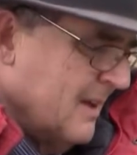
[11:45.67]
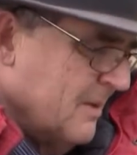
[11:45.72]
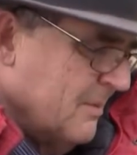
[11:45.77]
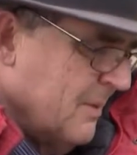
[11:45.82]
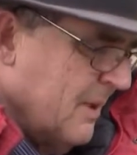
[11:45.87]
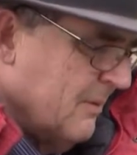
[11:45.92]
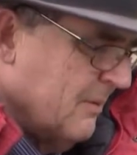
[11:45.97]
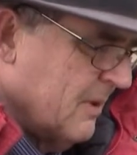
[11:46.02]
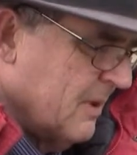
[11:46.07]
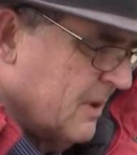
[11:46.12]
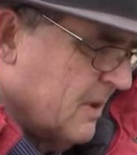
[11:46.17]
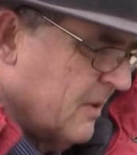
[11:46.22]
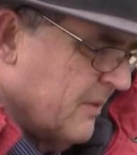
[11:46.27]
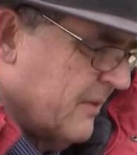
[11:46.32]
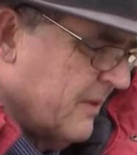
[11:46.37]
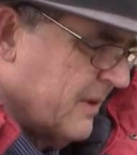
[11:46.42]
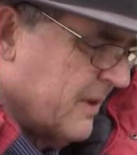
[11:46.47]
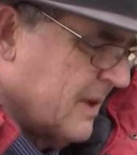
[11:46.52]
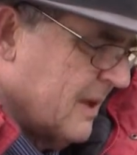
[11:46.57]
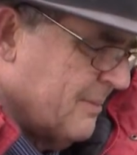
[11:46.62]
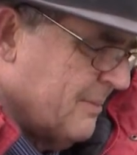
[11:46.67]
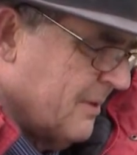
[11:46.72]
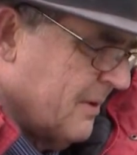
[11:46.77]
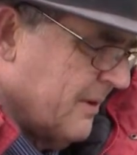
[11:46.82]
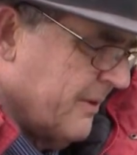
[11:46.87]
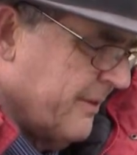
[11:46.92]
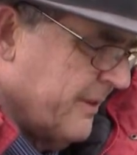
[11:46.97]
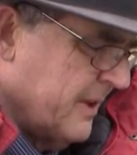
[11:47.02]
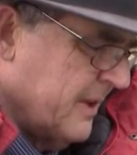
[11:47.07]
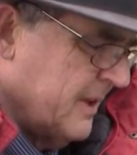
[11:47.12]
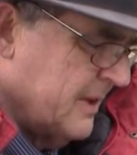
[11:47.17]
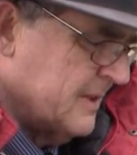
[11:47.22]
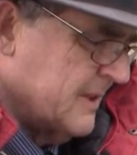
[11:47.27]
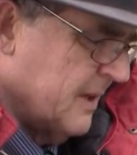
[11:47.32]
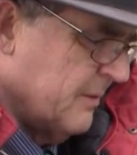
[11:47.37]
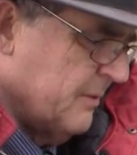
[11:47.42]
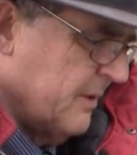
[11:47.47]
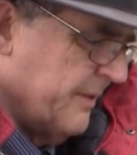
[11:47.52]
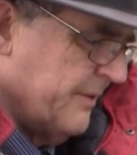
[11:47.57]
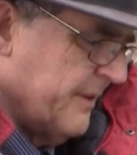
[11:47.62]
You may want to go over a couple of things.
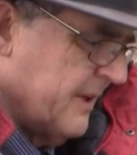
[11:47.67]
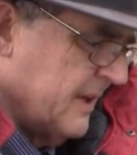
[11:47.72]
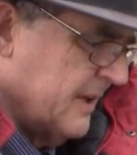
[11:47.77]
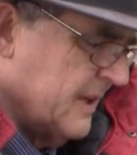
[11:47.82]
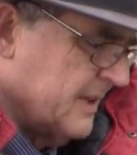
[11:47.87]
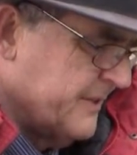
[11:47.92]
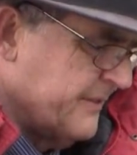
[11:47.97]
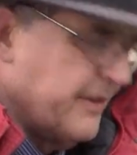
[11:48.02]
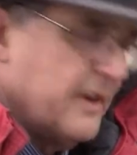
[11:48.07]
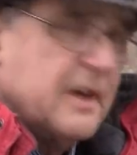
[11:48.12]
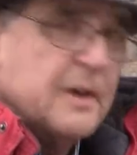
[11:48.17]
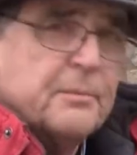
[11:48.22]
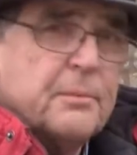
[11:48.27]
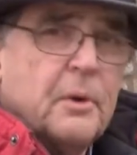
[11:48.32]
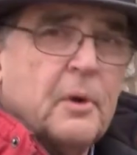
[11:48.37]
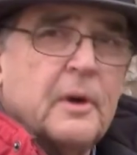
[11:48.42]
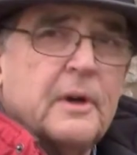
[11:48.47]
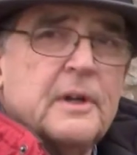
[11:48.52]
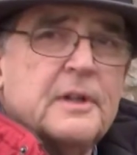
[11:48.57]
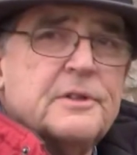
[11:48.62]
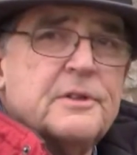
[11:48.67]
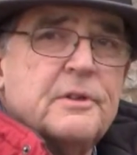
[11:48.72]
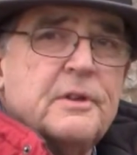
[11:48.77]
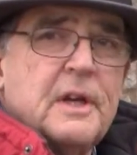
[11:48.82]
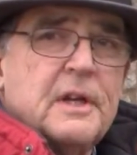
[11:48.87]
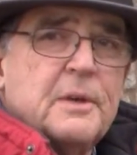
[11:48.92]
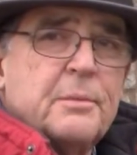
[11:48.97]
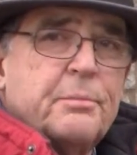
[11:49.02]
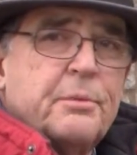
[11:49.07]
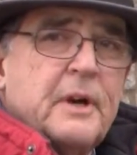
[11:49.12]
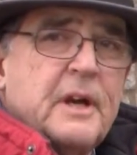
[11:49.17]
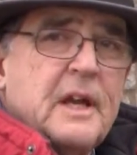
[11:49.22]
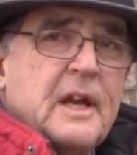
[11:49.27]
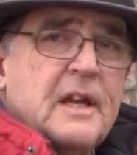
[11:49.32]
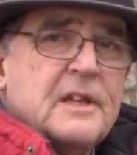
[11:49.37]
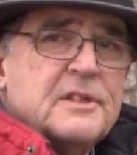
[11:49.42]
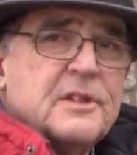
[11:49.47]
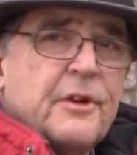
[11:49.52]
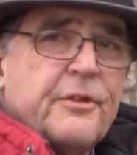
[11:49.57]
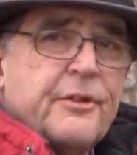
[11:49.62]
Now, one thing that's very important is you need to
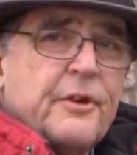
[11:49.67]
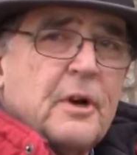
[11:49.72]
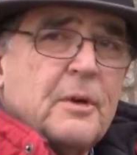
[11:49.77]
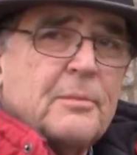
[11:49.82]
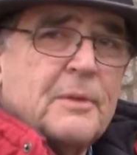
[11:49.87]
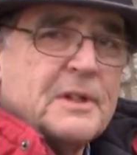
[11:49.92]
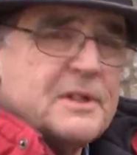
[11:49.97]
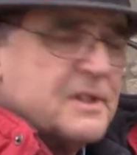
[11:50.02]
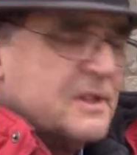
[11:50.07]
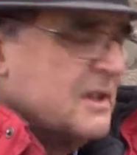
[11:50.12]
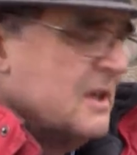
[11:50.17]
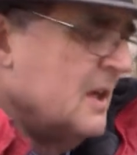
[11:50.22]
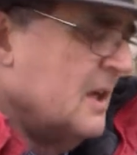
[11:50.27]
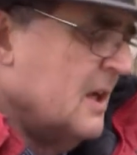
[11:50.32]
preheat your thermos.